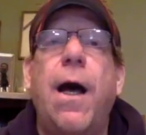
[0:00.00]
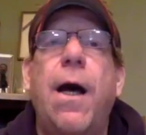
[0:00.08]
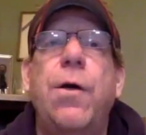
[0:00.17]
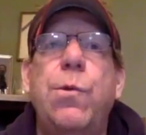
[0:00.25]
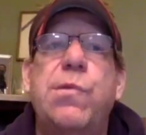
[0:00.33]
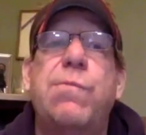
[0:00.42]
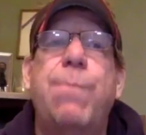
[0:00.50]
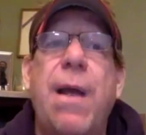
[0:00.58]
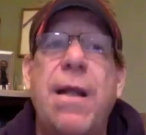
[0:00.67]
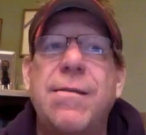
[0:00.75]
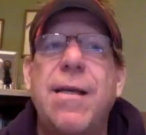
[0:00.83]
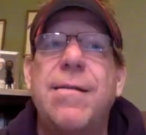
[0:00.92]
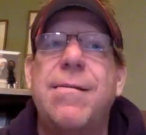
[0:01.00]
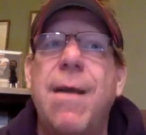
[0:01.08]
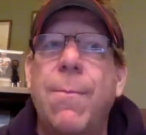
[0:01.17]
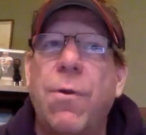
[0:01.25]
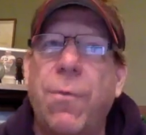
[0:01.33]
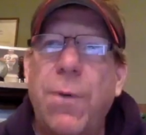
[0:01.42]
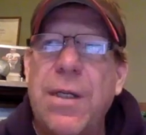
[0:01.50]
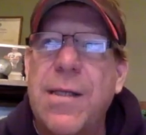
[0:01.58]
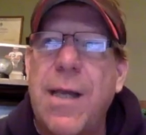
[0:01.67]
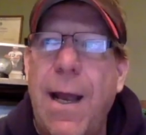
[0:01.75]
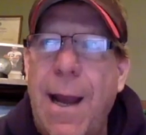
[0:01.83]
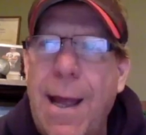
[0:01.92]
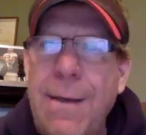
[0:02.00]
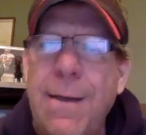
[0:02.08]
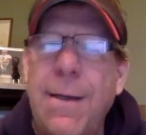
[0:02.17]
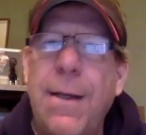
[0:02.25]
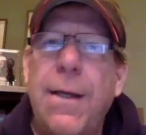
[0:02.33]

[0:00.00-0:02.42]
who's Penn State's number three tight end,